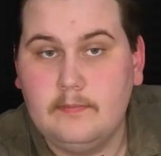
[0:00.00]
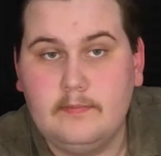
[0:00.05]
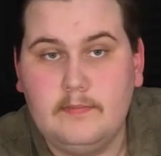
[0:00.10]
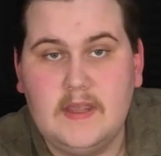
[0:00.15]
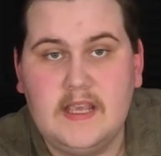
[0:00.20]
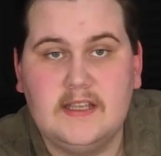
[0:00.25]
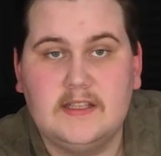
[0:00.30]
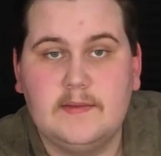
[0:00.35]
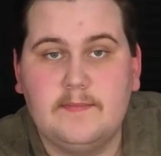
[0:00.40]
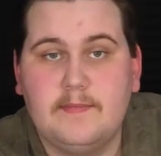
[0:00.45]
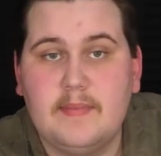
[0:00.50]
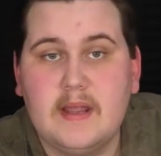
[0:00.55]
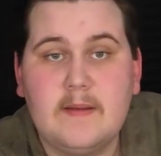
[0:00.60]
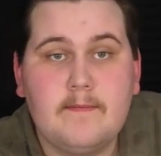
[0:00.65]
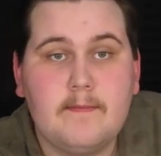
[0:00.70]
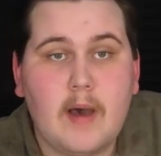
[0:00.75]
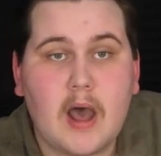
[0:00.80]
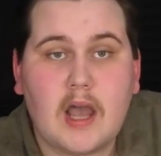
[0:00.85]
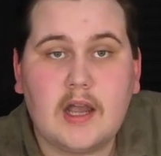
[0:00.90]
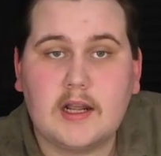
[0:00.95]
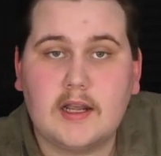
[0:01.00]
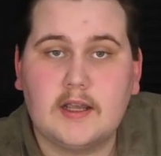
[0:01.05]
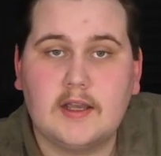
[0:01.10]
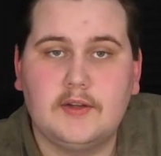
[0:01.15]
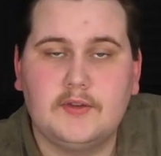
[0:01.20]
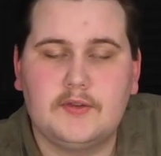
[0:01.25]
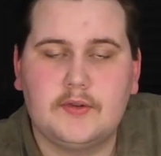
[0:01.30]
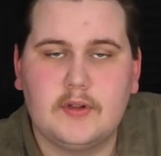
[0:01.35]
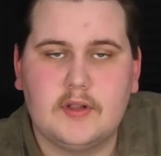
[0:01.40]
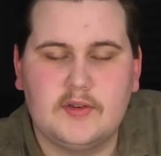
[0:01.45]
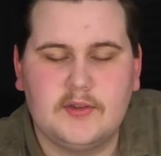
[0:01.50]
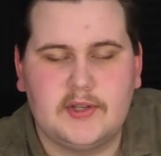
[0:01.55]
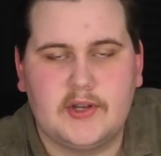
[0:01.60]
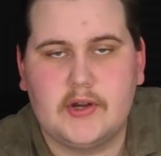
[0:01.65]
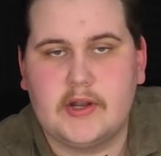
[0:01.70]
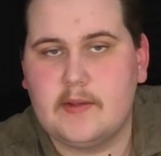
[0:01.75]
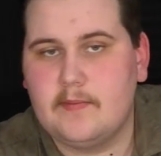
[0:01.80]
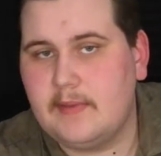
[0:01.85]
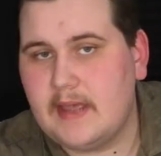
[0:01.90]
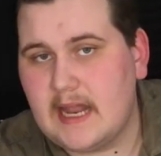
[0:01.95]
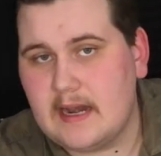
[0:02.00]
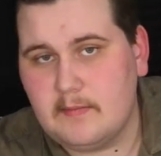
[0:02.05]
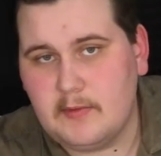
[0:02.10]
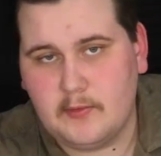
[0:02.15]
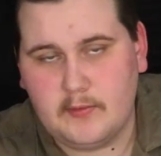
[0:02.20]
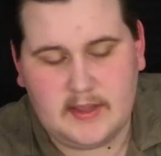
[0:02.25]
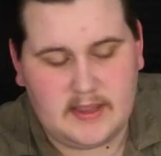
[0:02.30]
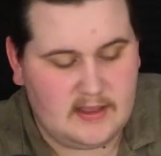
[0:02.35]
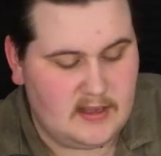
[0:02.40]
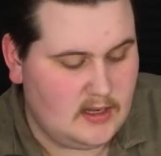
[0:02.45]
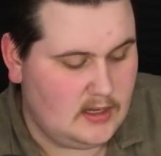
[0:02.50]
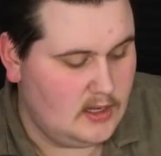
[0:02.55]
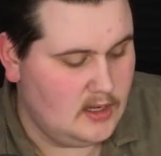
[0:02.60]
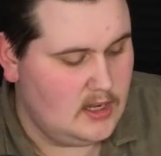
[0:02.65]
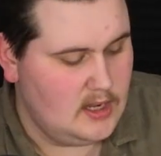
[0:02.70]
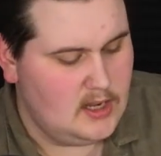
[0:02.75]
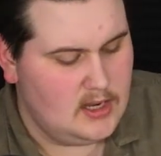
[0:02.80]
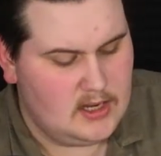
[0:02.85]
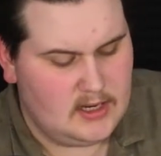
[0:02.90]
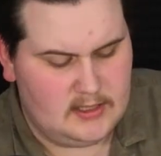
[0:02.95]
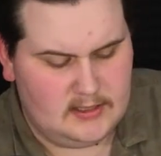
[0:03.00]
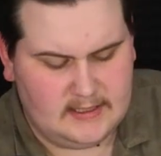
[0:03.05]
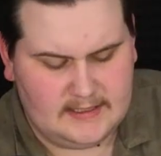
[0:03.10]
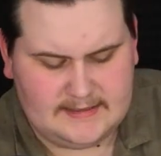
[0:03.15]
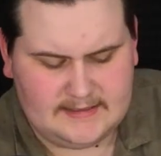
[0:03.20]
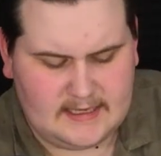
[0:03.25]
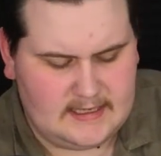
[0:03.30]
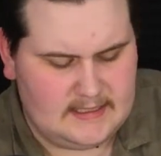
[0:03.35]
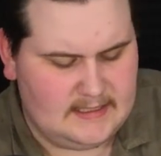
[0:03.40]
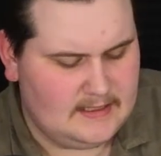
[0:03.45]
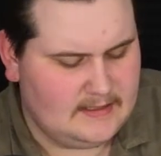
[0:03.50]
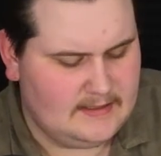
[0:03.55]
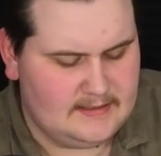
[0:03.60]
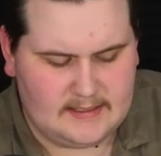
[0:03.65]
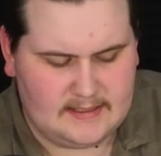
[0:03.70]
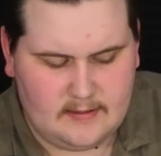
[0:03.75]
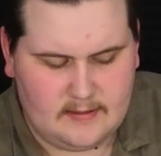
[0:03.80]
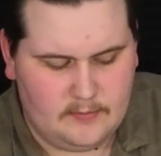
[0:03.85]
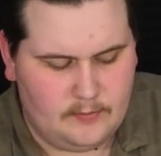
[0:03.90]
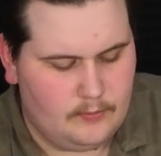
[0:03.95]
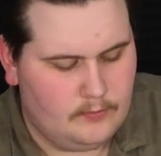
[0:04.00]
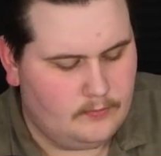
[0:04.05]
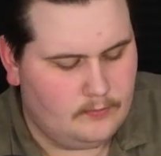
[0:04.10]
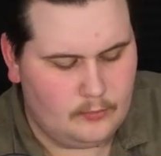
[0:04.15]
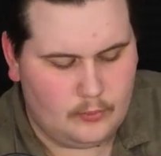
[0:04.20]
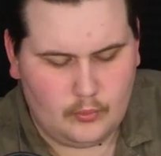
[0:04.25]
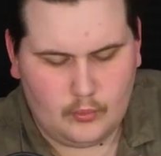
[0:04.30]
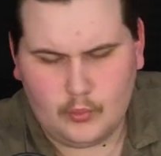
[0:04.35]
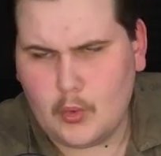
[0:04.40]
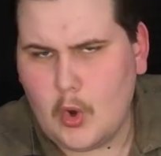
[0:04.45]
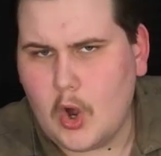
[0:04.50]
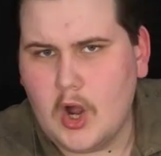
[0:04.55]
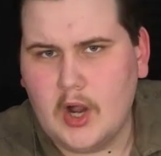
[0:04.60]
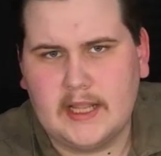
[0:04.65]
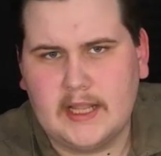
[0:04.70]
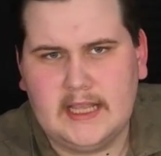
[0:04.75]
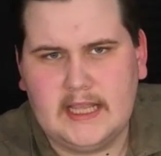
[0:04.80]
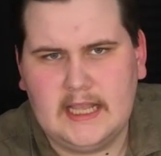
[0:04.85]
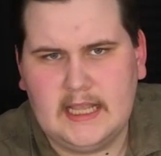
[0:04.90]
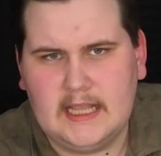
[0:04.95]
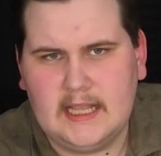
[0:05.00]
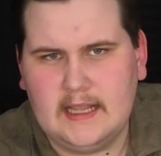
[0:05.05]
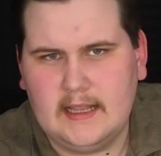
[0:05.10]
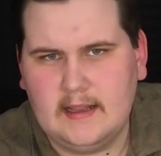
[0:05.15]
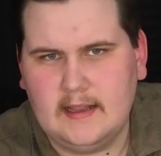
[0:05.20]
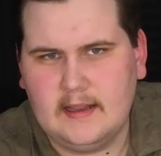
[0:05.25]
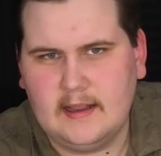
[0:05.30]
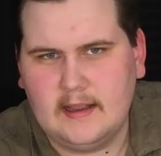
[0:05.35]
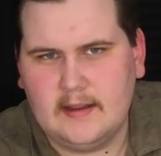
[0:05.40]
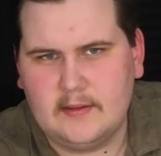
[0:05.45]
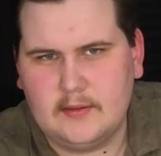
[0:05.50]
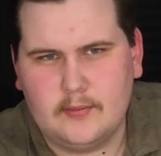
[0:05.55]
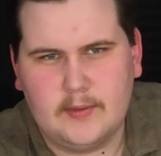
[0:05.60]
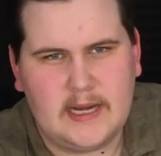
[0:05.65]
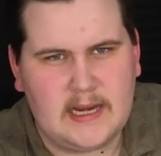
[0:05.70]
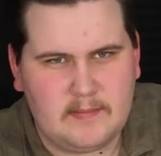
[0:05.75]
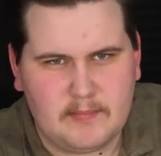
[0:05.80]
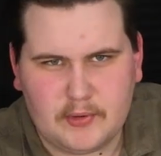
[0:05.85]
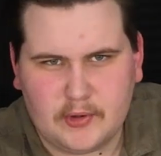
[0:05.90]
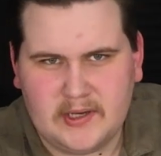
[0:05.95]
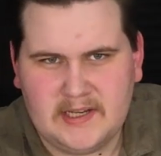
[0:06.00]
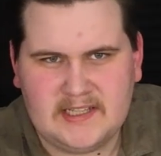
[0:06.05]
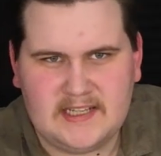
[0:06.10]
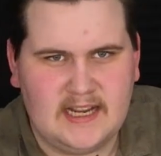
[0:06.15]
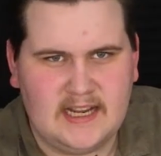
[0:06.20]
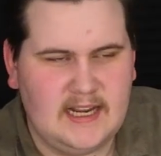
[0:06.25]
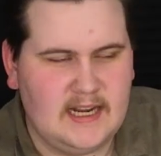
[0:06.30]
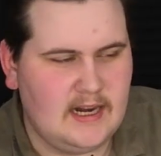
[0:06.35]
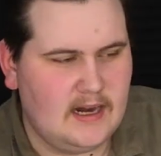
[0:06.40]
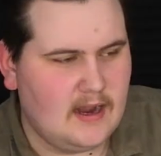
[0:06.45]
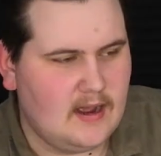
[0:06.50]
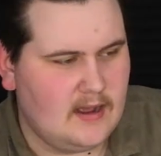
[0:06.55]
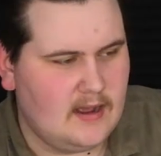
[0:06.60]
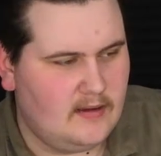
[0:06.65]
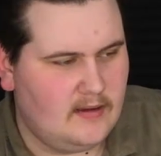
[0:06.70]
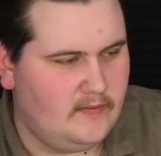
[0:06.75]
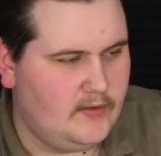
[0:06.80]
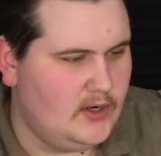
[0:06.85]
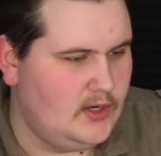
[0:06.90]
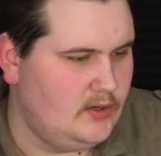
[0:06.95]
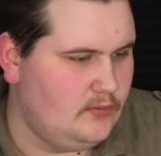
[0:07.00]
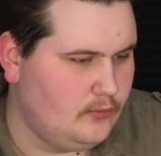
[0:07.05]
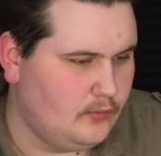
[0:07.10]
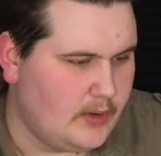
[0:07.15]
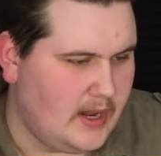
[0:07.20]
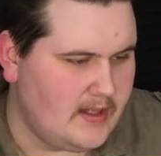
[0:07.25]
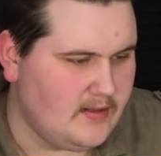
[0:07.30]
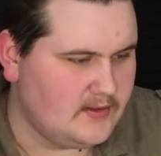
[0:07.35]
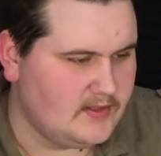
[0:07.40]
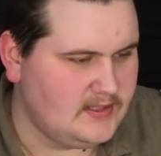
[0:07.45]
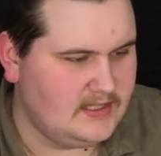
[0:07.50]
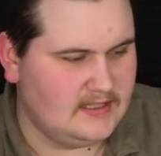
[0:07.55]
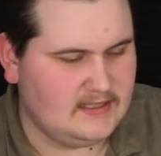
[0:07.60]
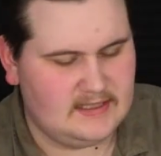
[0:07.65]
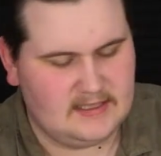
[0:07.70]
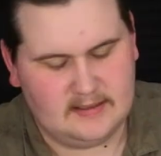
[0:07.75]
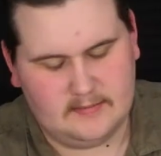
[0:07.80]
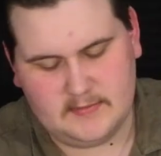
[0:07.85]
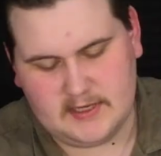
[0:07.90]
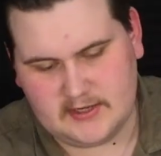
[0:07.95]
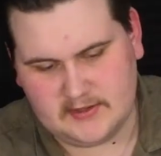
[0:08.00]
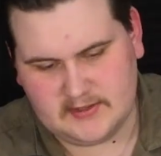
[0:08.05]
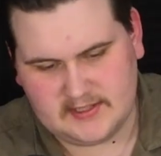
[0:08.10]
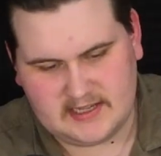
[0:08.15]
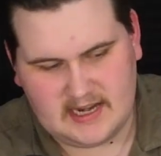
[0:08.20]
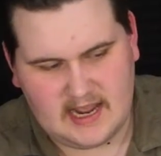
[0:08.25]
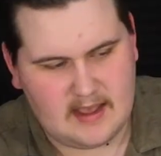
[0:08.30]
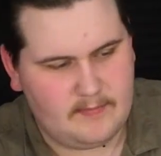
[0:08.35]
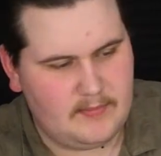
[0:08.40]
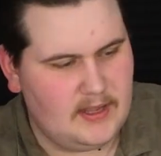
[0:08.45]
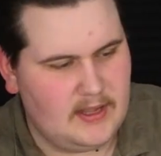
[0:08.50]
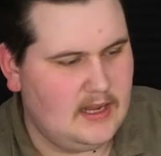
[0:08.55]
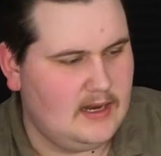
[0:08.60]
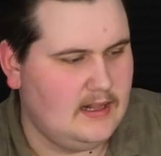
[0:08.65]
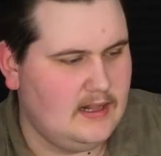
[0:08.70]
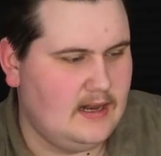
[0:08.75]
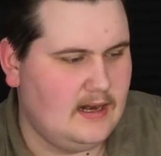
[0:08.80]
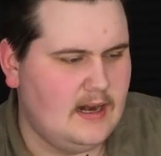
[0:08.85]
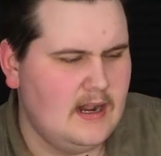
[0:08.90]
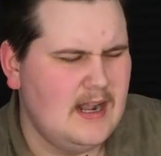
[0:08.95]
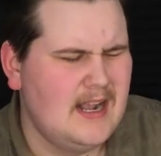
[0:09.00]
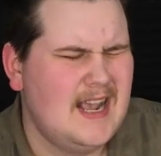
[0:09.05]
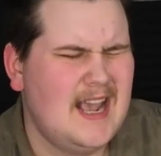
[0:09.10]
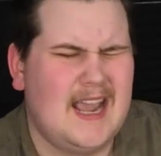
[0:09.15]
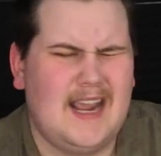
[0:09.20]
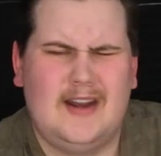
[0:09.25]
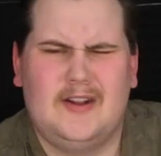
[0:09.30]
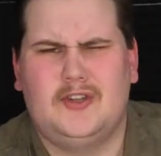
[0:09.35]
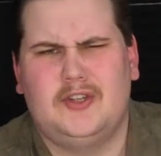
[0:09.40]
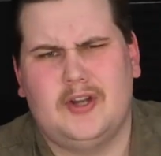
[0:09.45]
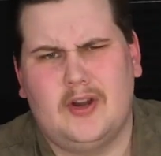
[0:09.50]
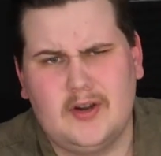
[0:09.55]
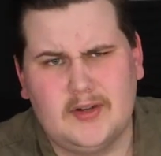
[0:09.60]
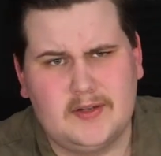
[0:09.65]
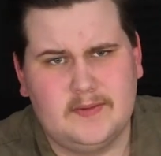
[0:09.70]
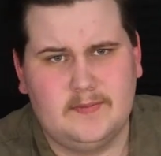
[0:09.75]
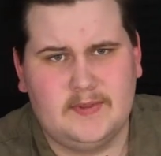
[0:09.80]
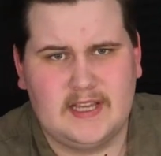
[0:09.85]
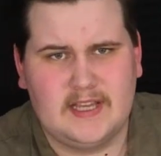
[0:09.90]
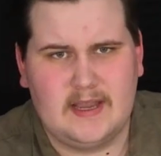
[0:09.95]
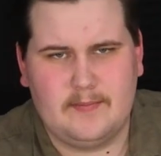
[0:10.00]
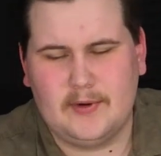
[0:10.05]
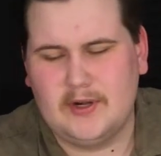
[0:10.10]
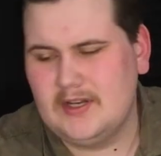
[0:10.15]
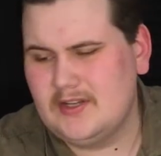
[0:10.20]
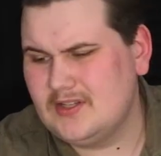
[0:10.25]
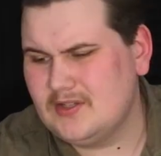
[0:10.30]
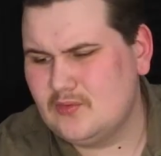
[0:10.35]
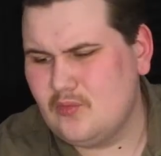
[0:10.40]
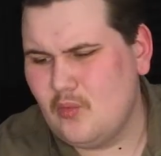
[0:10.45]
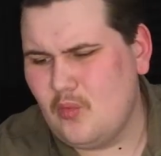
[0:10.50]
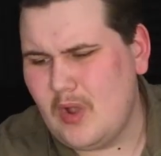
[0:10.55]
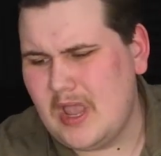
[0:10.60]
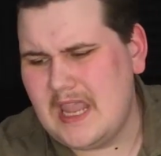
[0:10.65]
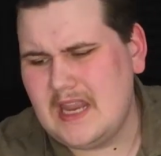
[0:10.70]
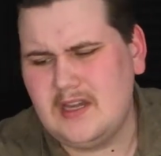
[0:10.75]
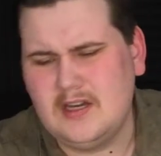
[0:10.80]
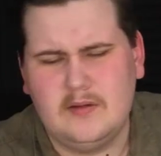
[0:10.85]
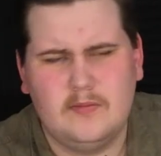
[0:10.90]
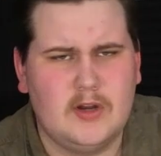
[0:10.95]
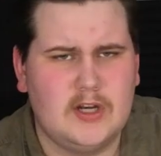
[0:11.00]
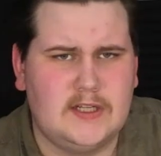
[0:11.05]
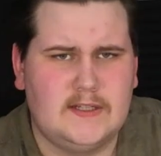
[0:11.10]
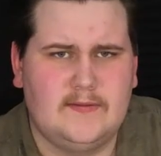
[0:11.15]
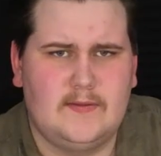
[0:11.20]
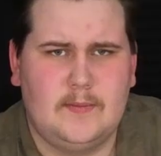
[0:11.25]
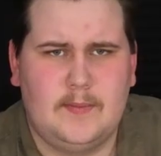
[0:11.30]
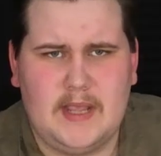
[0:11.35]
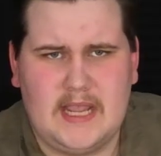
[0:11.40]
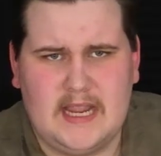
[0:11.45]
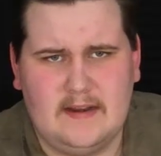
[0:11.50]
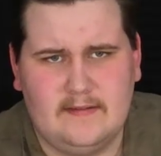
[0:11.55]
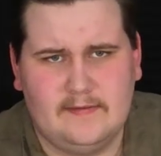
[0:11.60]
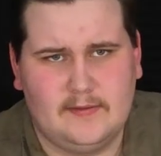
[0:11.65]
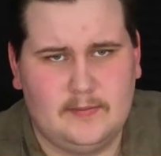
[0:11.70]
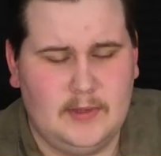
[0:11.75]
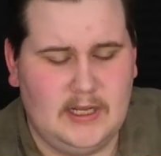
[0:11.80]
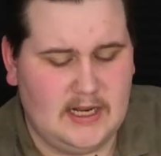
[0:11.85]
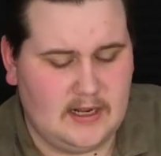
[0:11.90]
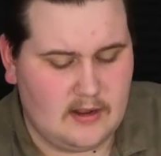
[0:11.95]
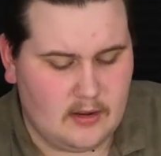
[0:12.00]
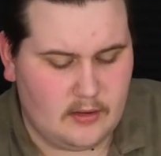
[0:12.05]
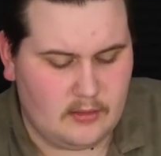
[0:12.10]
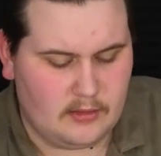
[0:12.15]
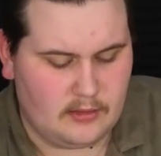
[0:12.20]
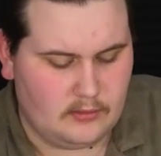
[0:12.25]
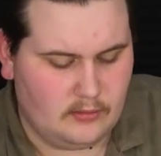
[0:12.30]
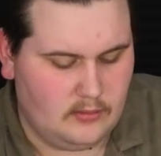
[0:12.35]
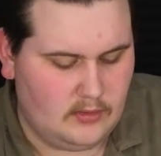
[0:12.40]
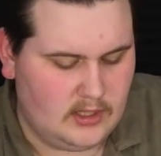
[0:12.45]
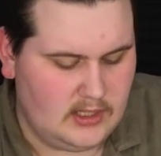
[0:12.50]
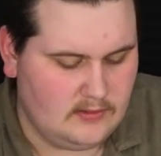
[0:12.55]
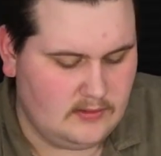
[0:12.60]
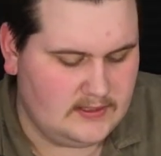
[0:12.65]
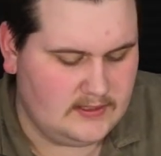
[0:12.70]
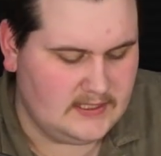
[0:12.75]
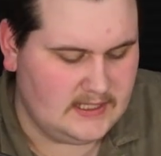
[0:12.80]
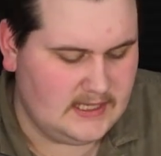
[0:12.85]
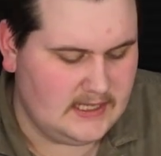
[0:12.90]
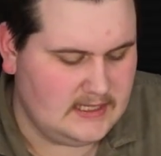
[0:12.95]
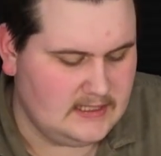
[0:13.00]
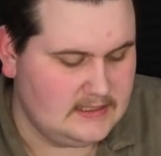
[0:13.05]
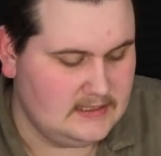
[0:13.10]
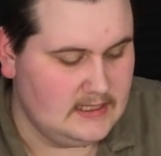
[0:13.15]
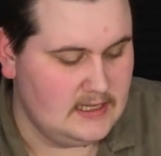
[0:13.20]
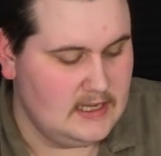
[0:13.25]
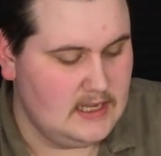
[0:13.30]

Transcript: Binbok controllers aren't compatible with it unless I did some wonky 3D printing of a rail system that'll snap in, and then I gotta charge them separate. Just way too much of a pain for me to go through to use these,